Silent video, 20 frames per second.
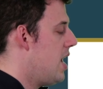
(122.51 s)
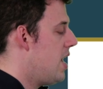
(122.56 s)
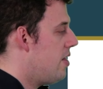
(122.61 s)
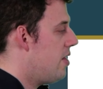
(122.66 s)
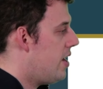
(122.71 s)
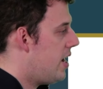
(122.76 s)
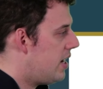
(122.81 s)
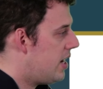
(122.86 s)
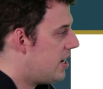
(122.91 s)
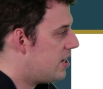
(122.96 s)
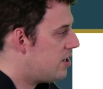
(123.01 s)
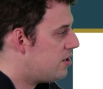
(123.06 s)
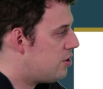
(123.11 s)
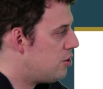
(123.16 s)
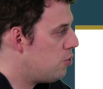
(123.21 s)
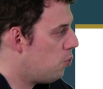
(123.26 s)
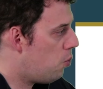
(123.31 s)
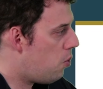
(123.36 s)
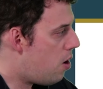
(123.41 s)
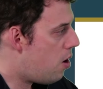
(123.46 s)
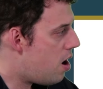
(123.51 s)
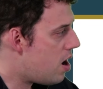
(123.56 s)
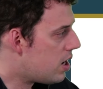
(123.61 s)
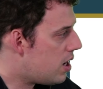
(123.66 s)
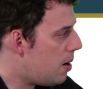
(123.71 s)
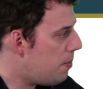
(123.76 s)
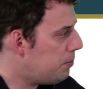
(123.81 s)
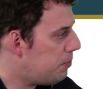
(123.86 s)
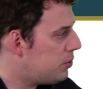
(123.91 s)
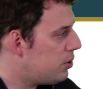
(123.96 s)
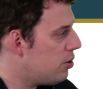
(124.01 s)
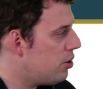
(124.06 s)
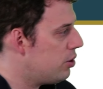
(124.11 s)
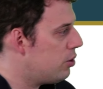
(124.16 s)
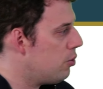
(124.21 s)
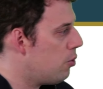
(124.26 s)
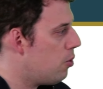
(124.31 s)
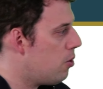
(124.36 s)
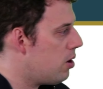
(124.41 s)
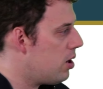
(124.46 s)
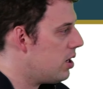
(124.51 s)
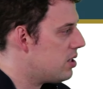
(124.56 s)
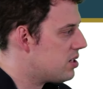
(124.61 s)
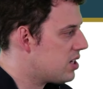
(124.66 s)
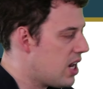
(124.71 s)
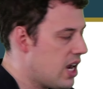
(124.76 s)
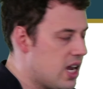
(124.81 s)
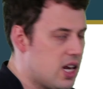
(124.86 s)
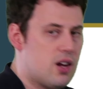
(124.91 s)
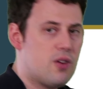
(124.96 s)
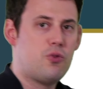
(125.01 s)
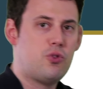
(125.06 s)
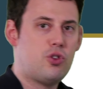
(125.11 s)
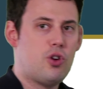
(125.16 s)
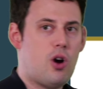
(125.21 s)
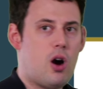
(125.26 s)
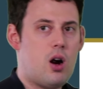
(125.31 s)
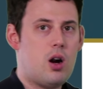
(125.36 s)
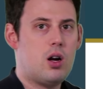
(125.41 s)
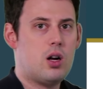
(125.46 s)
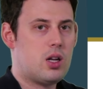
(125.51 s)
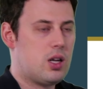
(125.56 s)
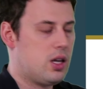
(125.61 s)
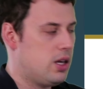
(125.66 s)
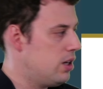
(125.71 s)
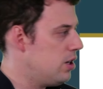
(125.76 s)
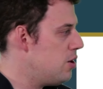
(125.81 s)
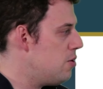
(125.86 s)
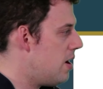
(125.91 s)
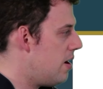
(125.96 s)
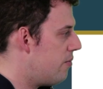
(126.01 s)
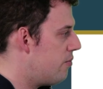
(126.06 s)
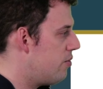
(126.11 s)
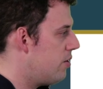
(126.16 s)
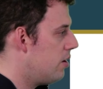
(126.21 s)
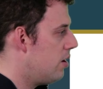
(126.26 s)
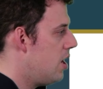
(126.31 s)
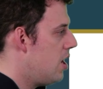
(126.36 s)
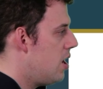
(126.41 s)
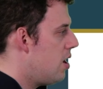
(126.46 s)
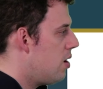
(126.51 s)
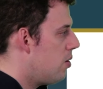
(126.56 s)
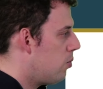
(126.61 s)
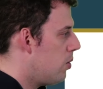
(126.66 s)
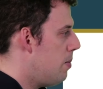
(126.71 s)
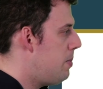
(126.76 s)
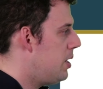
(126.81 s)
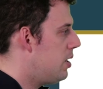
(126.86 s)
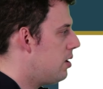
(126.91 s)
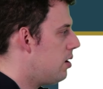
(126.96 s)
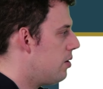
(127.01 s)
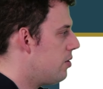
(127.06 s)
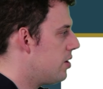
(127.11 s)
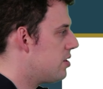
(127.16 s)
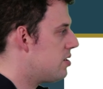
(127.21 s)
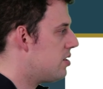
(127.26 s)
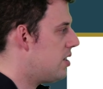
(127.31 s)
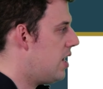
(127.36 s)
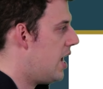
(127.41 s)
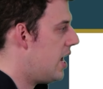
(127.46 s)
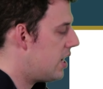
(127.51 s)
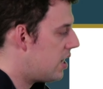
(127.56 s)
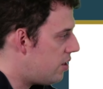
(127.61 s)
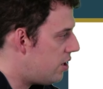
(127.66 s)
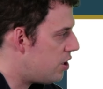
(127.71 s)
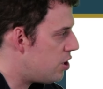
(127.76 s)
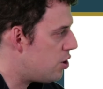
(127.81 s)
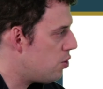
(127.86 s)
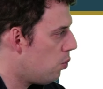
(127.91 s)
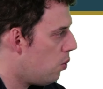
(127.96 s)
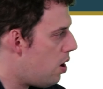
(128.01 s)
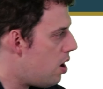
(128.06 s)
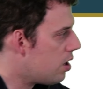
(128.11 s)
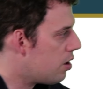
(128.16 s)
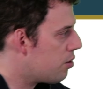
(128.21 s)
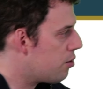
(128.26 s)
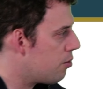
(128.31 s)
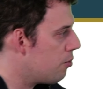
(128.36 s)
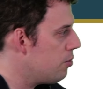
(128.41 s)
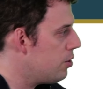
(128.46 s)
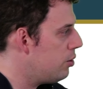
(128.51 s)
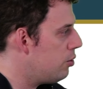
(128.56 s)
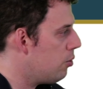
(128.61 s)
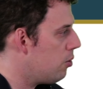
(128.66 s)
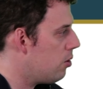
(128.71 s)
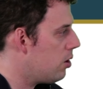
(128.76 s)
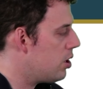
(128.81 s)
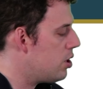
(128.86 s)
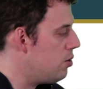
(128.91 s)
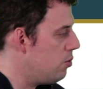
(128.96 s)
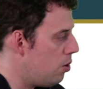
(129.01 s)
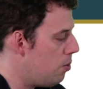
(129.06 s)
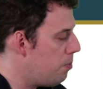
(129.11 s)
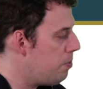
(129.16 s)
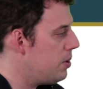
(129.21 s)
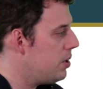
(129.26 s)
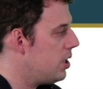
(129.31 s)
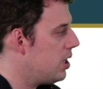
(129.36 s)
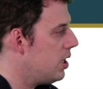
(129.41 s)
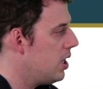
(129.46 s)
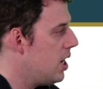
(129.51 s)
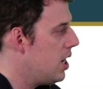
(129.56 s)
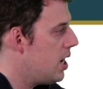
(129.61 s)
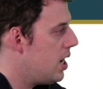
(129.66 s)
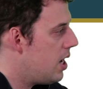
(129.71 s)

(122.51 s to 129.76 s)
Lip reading: that as you walk up to the door, it's kind of dark and you have the ribbon on the side, and then you walk through the door, you open it,